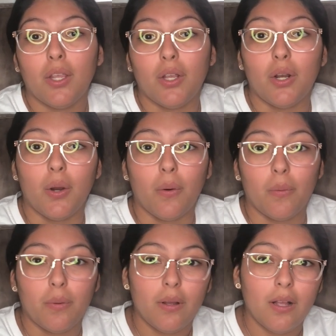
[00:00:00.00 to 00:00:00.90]
you
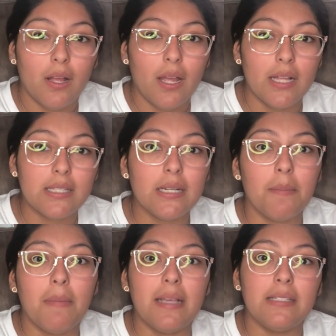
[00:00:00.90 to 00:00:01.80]
know, it's an
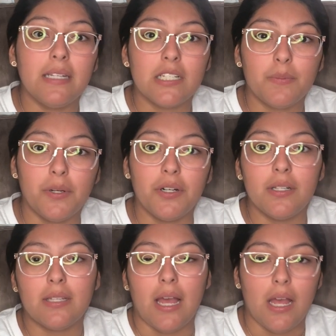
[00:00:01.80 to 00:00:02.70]
amazing
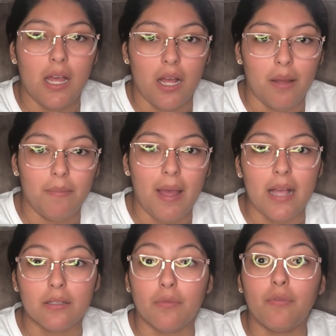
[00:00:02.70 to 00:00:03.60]
experience
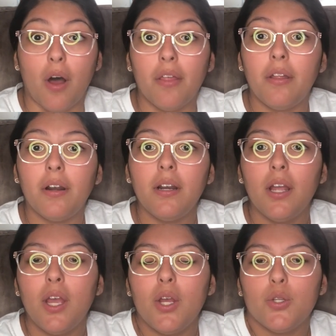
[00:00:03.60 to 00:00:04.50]
as a father
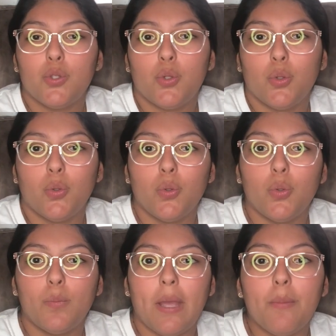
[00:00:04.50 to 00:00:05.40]

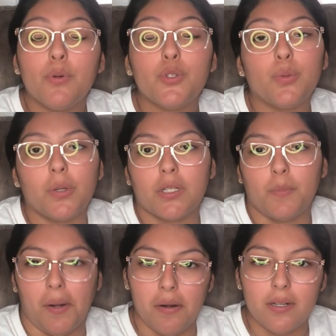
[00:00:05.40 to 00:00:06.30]
to be able to
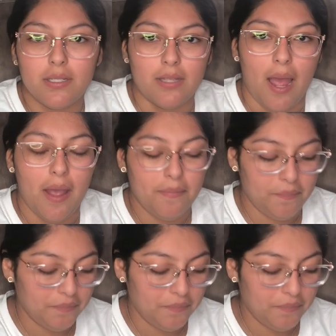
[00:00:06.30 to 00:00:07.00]
experience that.